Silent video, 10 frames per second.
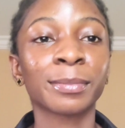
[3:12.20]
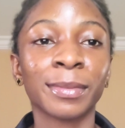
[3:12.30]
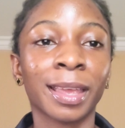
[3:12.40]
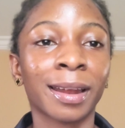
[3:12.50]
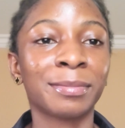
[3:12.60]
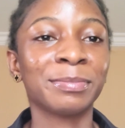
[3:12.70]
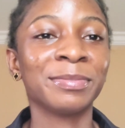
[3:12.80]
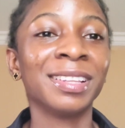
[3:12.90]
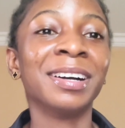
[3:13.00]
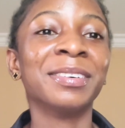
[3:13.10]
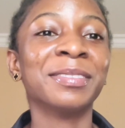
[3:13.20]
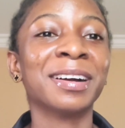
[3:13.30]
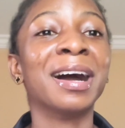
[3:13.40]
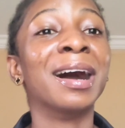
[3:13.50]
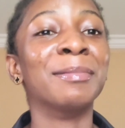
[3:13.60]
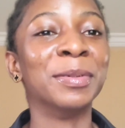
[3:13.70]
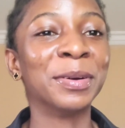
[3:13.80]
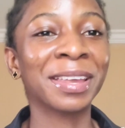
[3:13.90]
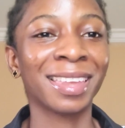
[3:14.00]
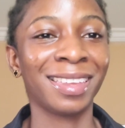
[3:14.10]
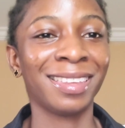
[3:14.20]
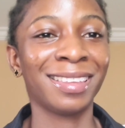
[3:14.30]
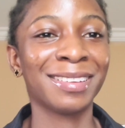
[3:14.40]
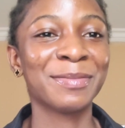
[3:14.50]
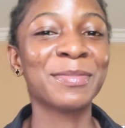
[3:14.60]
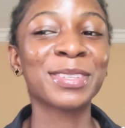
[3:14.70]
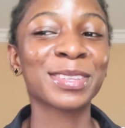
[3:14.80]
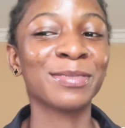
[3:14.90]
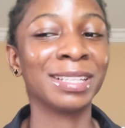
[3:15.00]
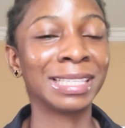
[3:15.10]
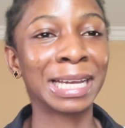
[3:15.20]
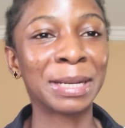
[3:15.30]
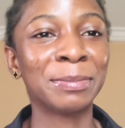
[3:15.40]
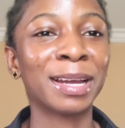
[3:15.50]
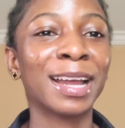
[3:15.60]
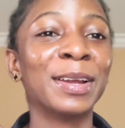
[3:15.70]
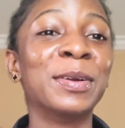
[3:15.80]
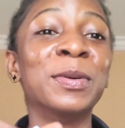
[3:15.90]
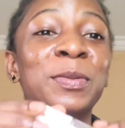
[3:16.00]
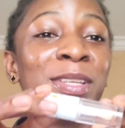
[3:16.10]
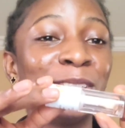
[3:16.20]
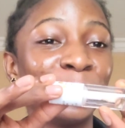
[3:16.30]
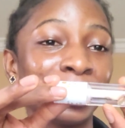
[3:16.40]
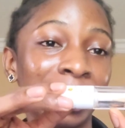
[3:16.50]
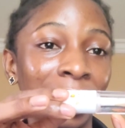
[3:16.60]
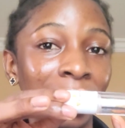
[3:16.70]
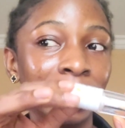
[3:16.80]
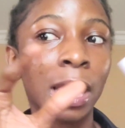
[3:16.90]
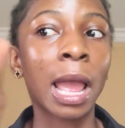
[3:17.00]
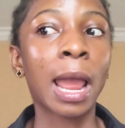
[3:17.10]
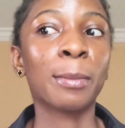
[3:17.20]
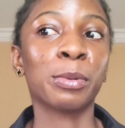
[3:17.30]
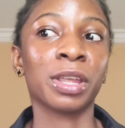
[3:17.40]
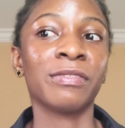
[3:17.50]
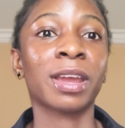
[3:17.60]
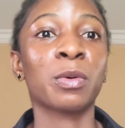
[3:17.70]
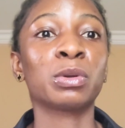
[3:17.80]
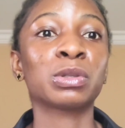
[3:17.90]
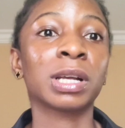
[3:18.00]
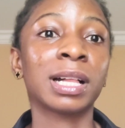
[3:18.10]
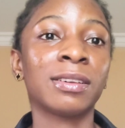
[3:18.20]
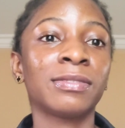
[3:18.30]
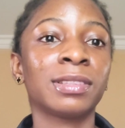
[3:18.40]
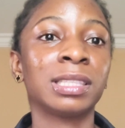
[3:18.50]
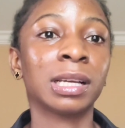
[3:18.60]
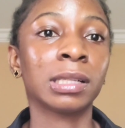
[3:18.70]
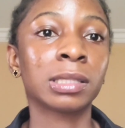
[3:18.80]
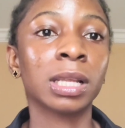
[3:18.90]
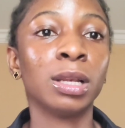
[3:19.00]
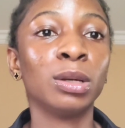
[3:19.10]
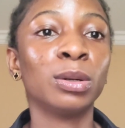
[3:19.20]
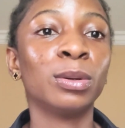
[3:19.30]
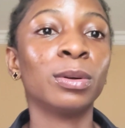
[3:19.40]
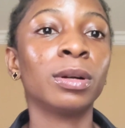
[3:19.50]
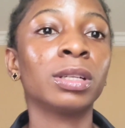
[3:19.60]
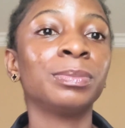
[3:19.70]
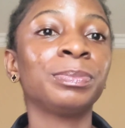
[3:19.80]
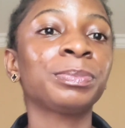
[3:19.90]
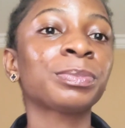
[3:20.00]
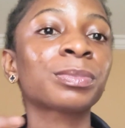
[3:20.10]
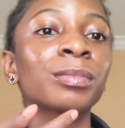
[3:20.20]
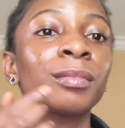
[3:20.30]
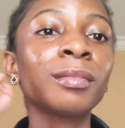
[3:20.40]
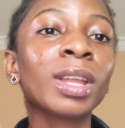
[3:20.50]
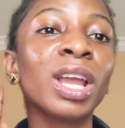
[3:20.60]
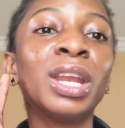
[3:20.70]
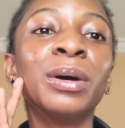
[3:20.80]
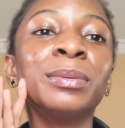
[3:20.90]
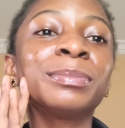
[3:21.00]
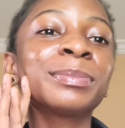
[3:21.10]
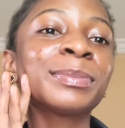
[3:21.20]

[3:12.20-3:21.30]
Yeah, now I'm okay. Most of the time I go with just this, but if I want to have that a little, you know,